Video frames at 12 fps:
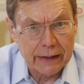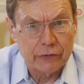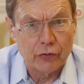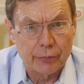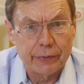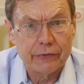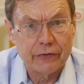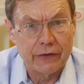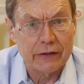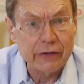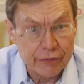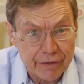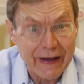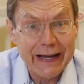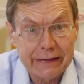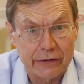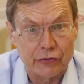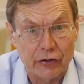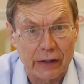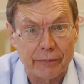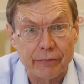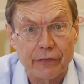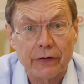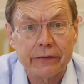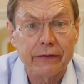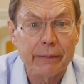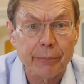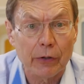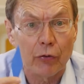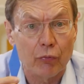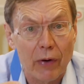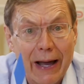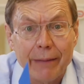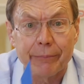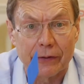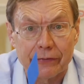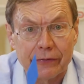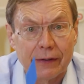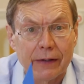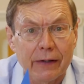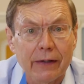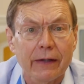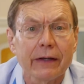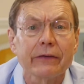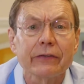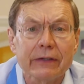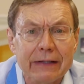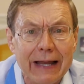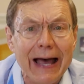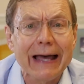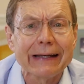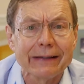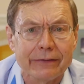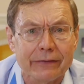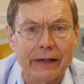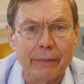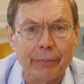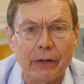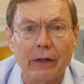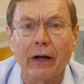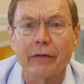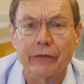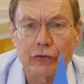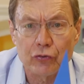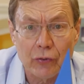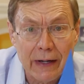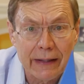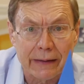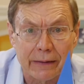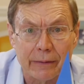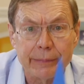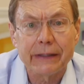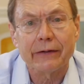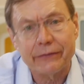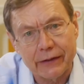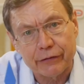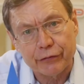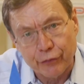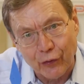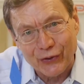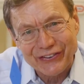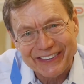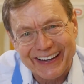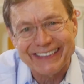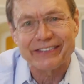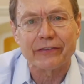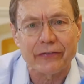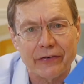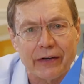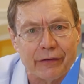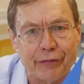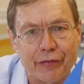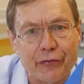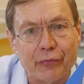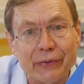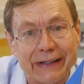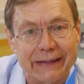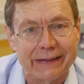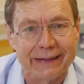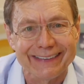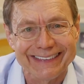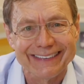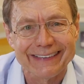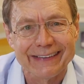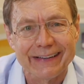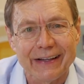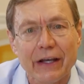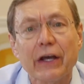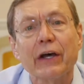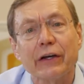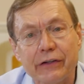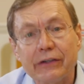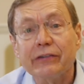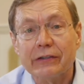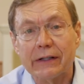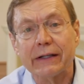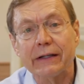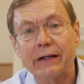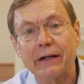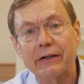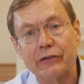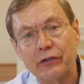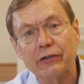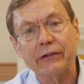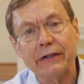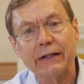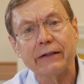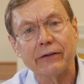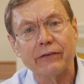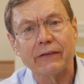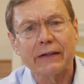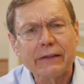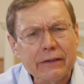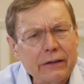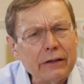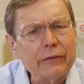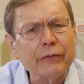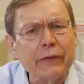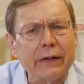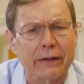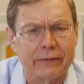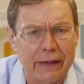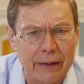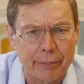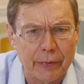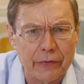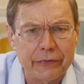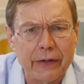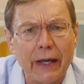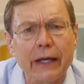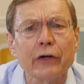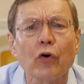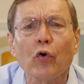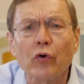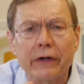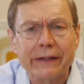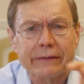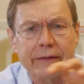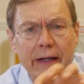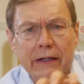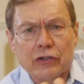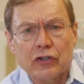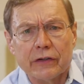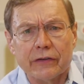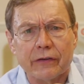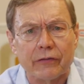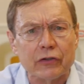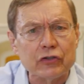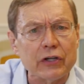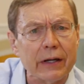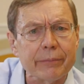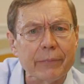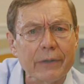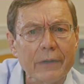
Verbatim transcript: attributes that define the shape. For example, a rhombus is a non-example of a triangle because it has four sides instead of three. Additionally, Children need to see different examples and orientations of a shape.